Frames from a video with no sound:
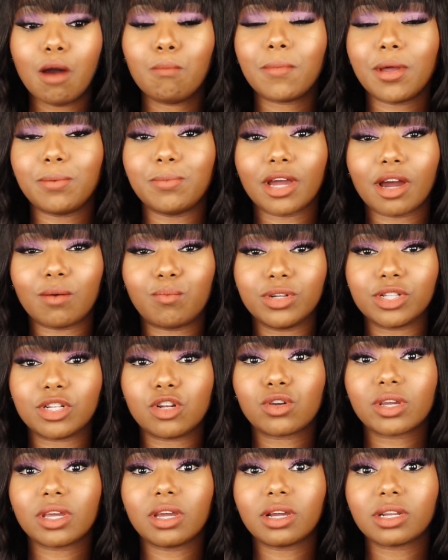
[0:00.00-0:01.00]
my makeup was
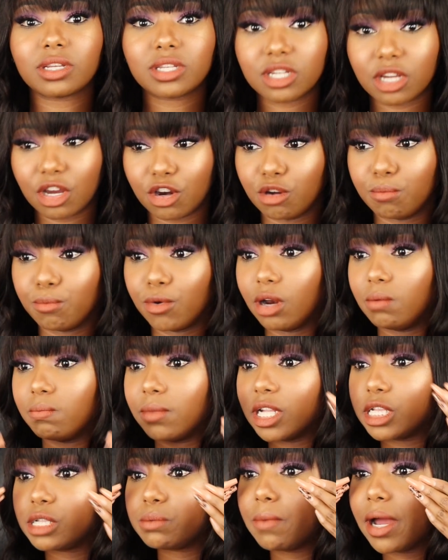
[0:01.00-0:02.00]
looking terrible.
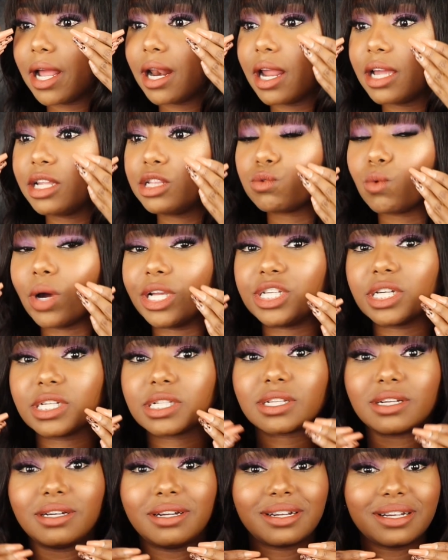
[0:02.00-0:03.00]
My smile lines were
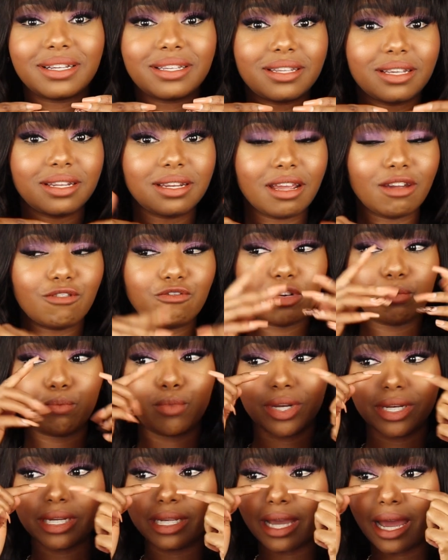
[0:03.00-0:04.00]
just greeting
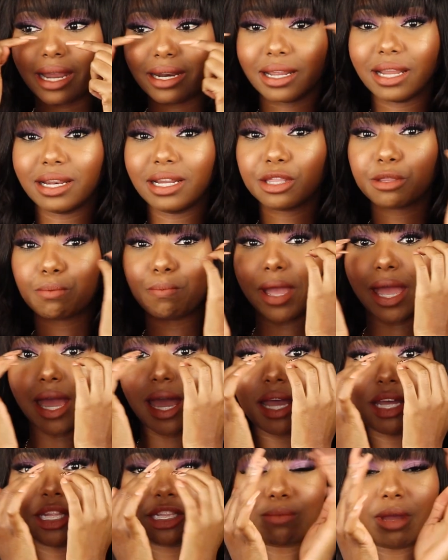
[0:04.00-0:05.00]
everybody, and underneath my
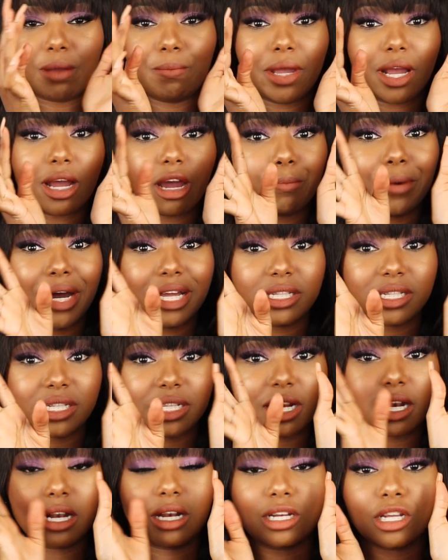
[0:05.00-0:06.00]
eyes my makeup had
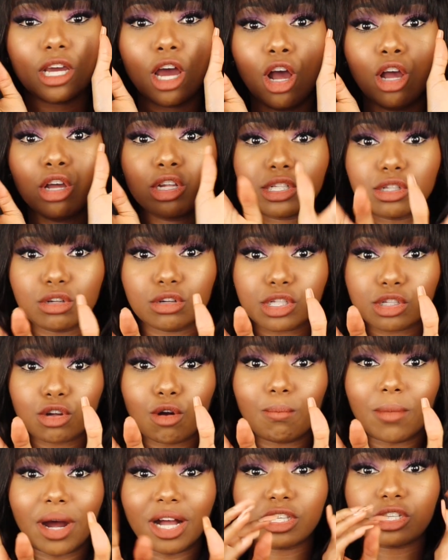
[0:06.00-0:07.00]
settled so
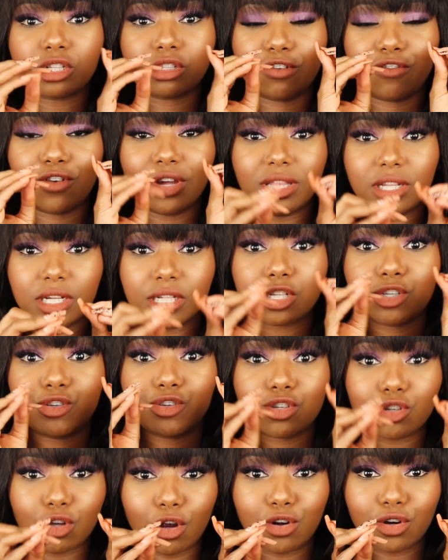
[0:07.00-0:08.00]
much. So for this
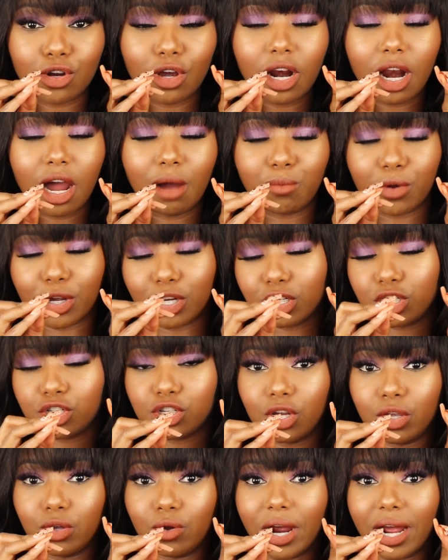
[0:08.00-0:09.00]
tutorial, I'm going to
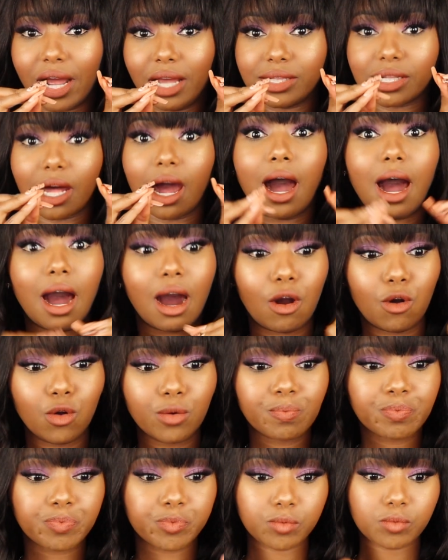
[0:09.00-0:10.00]
show you guys how